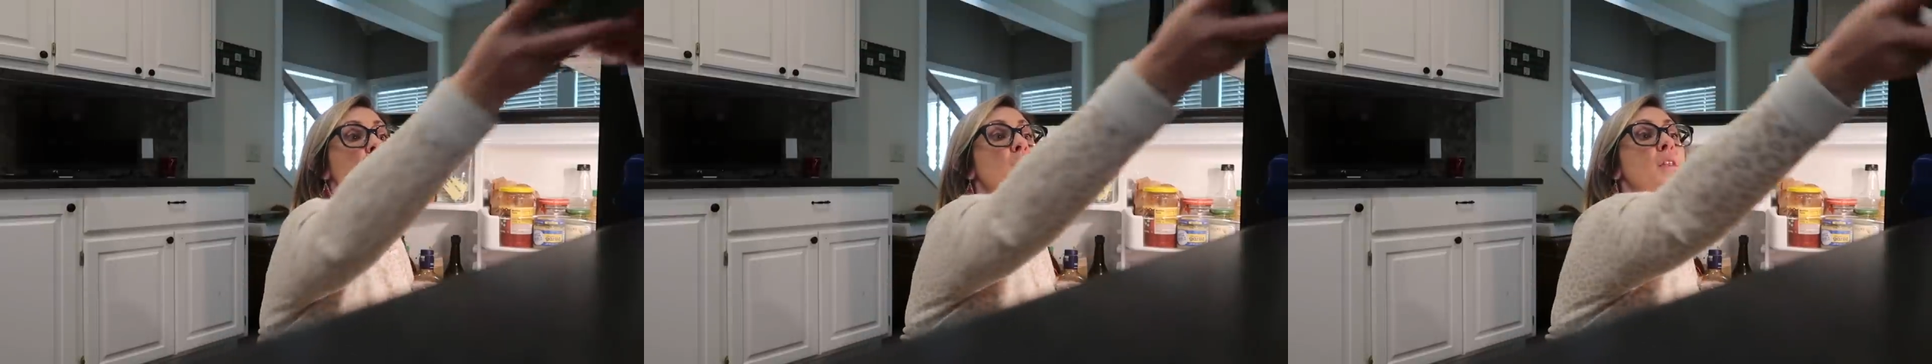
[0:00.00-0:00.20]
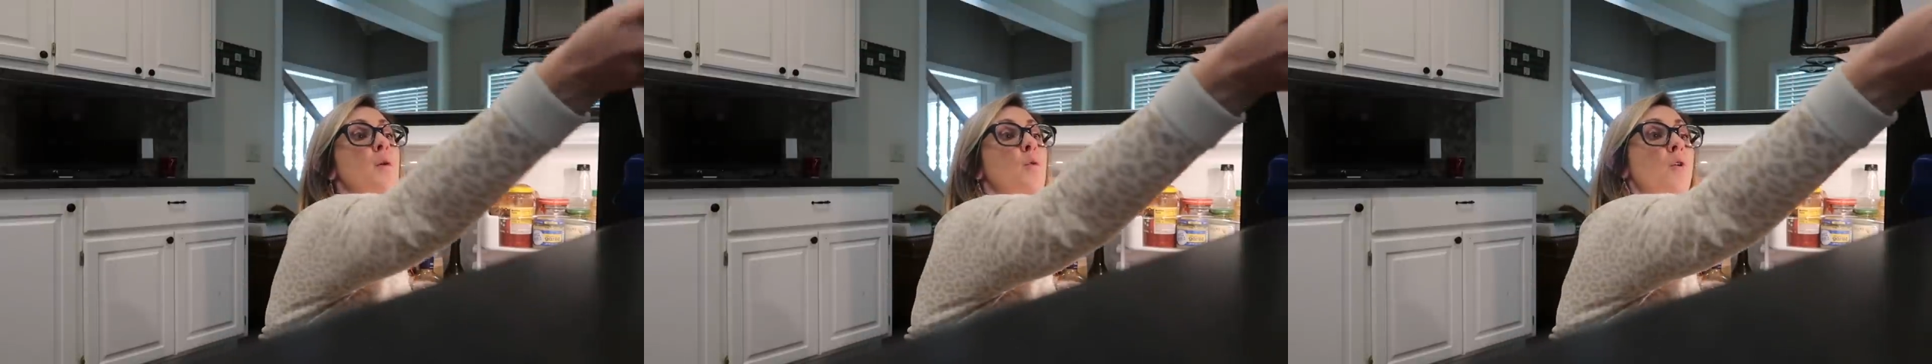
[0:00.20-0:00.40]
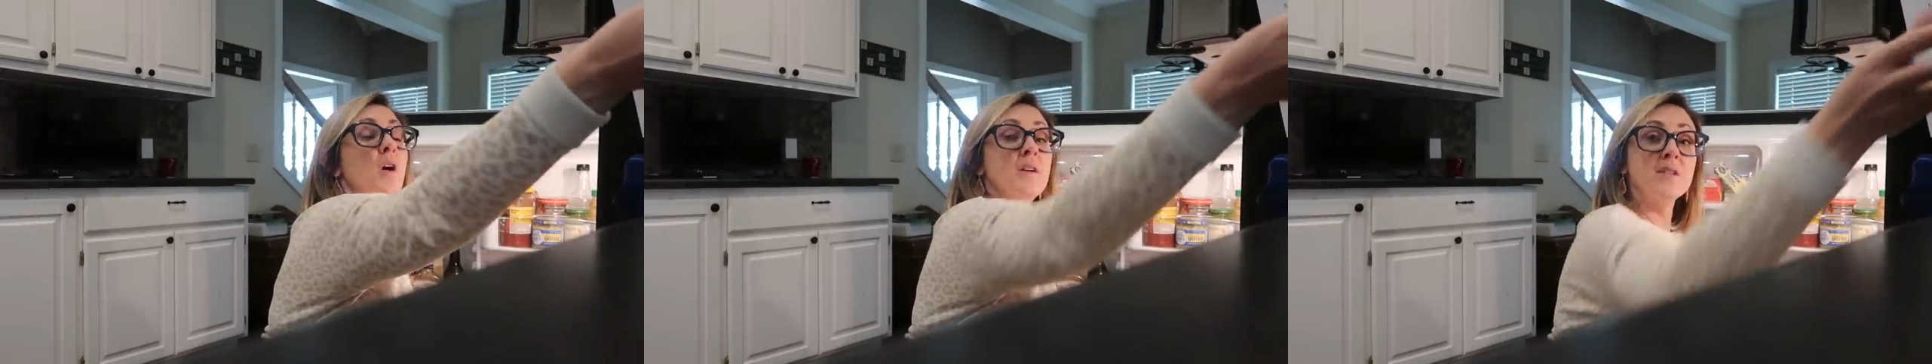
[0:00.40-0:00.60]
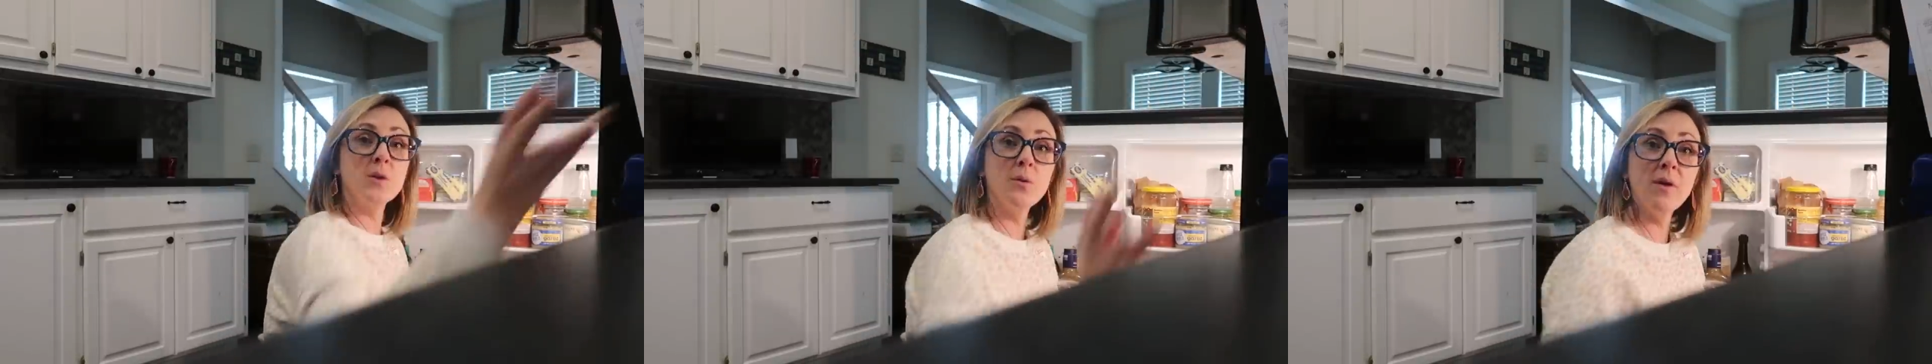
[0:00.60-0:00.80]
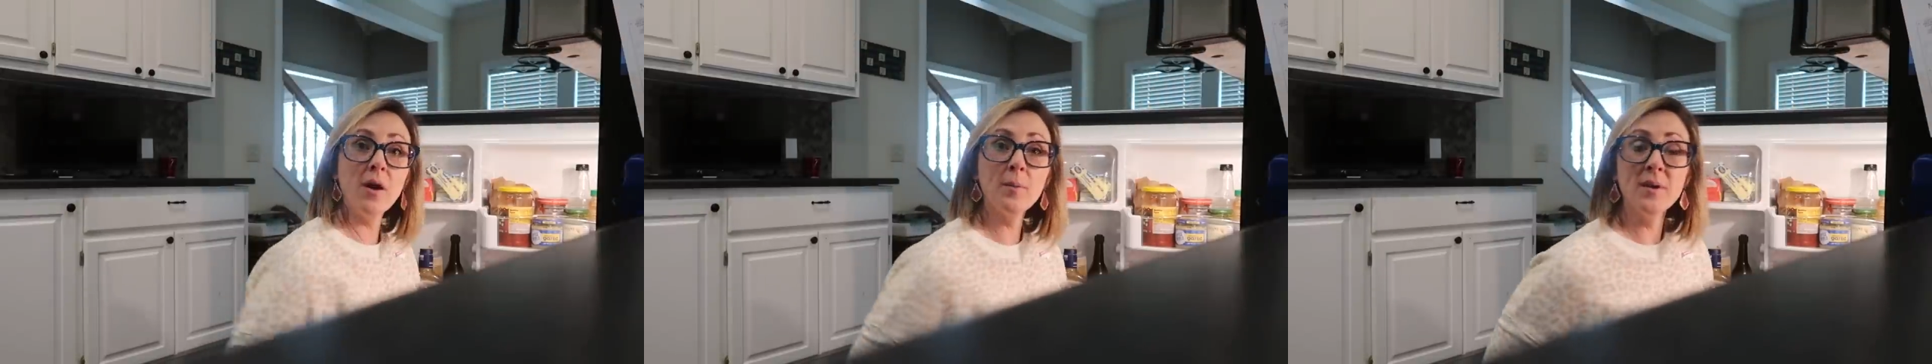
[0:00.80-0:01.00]
that will
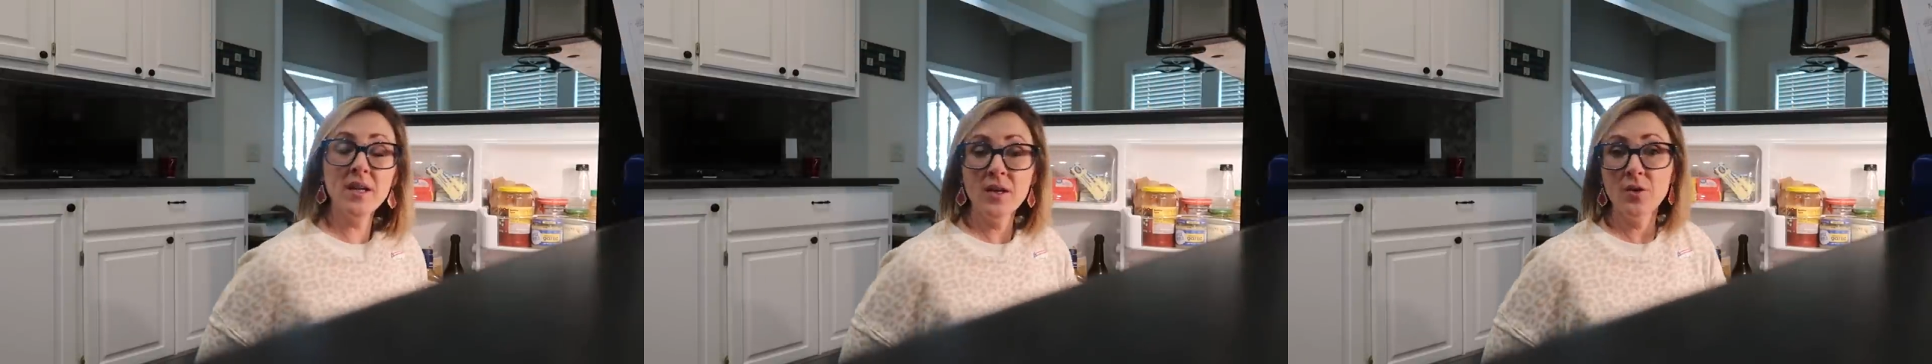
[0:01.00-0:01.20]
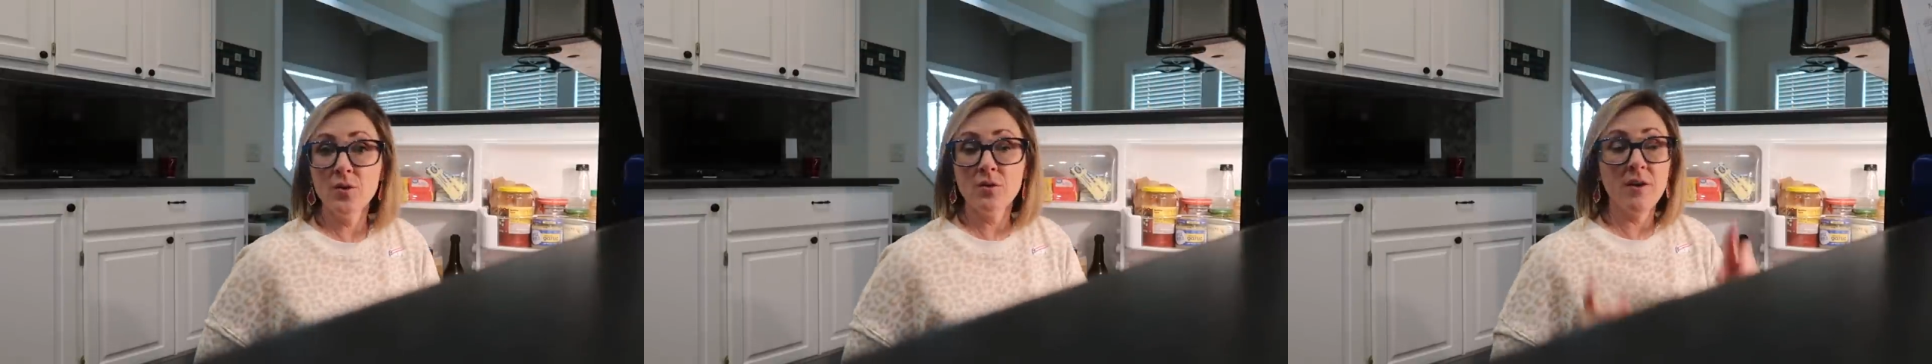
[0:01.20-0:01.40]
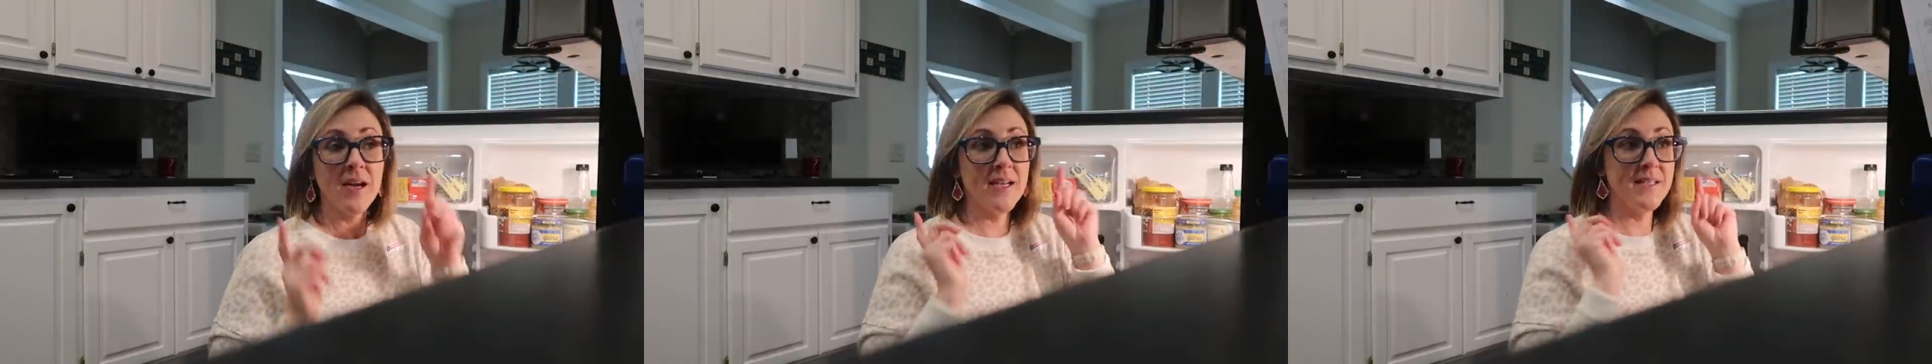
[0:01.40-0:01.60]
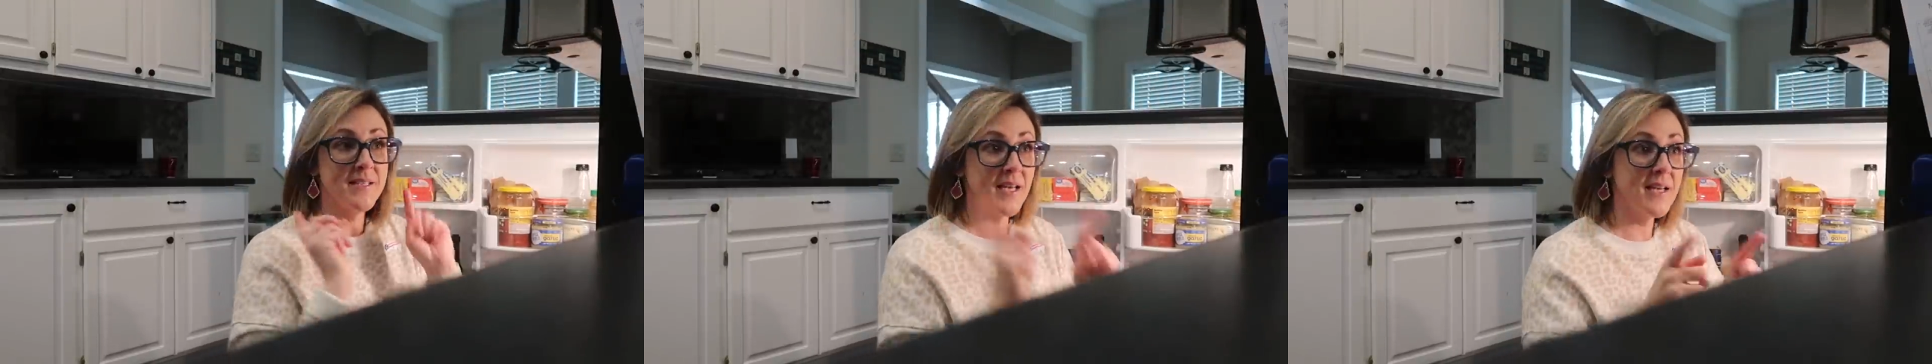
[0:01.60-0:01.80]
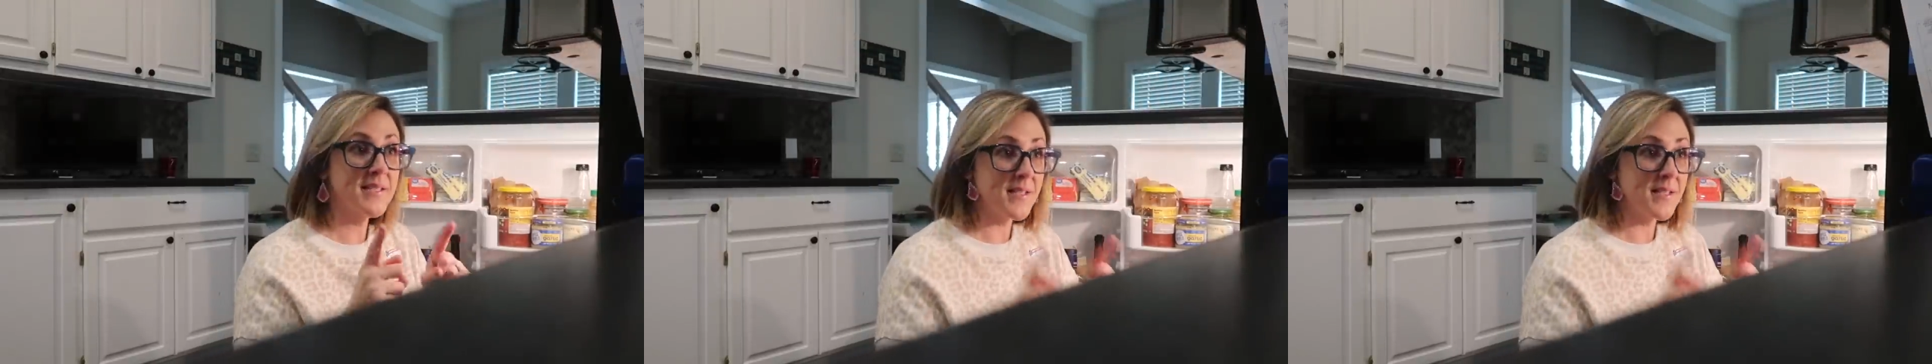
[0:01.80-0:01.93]
also allow me to utilize